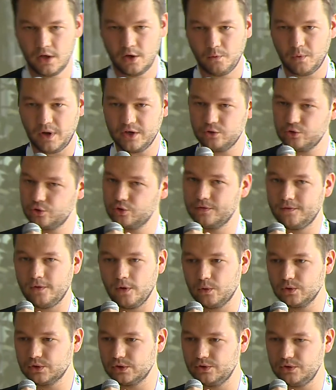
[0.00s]
Why you should
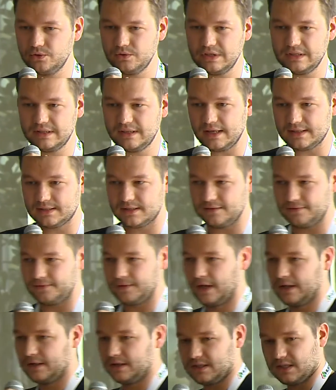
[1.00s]
focus on unit tests if
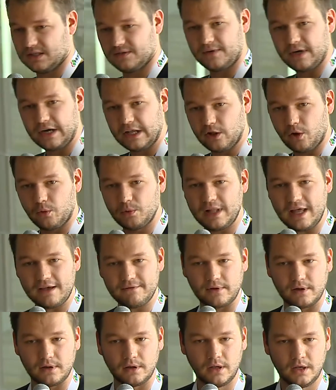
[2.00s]
this is very low
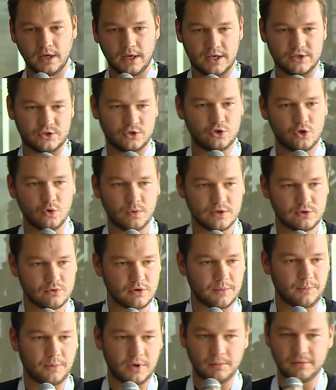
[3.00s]
level? As QAs, you
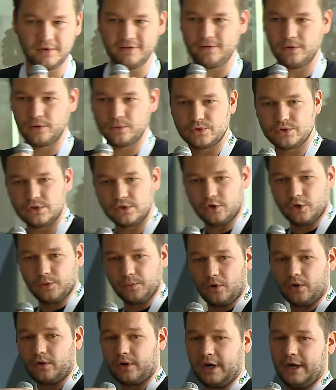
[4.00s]
are probably focusing on
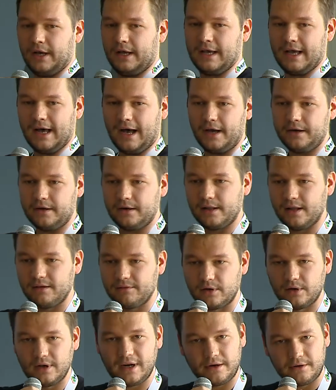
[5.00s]
more higher
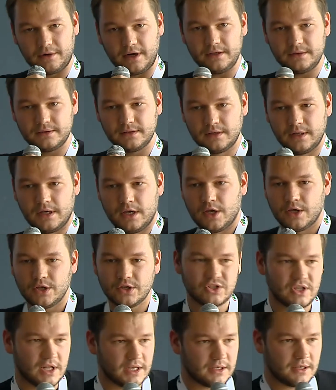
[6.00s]
level, right?
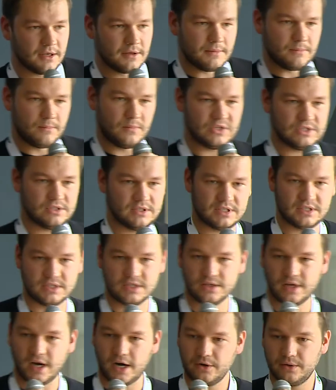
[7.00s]
It's like business
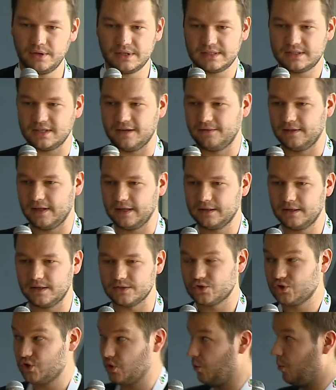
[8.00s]
scenario and stuff like this.
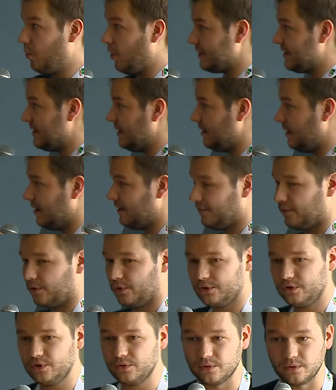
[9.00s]
So what's in it for
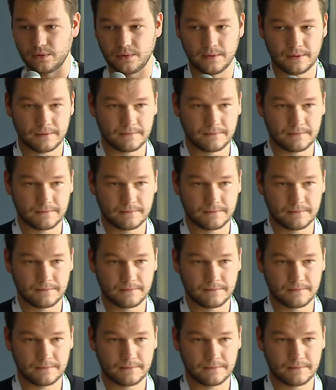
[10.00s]
you?